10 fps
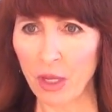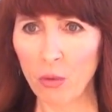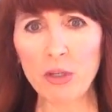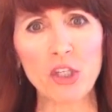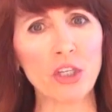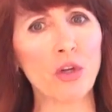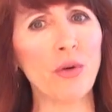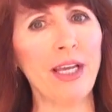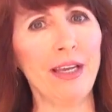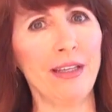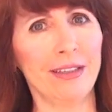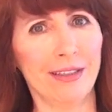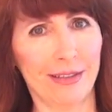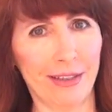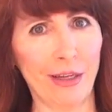which can create
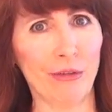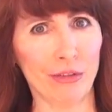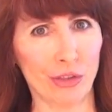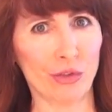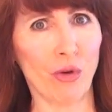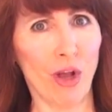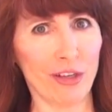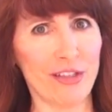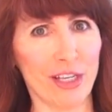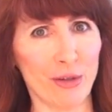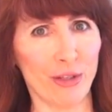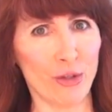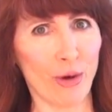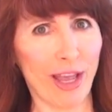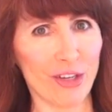like strong sexual
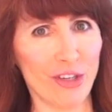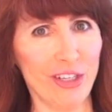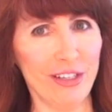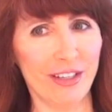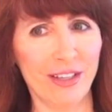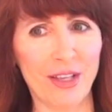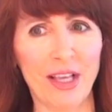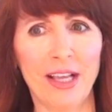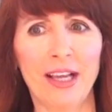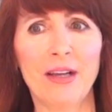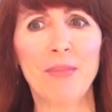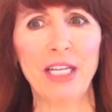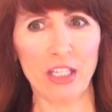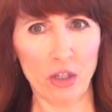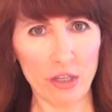attraction,
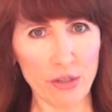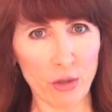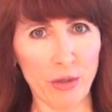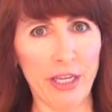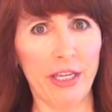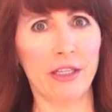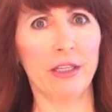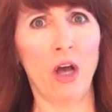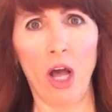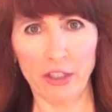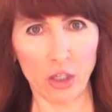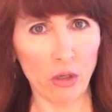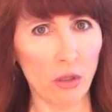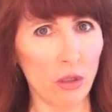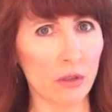but it can also create hot,
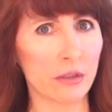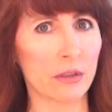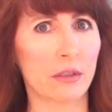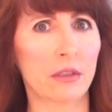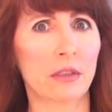cold,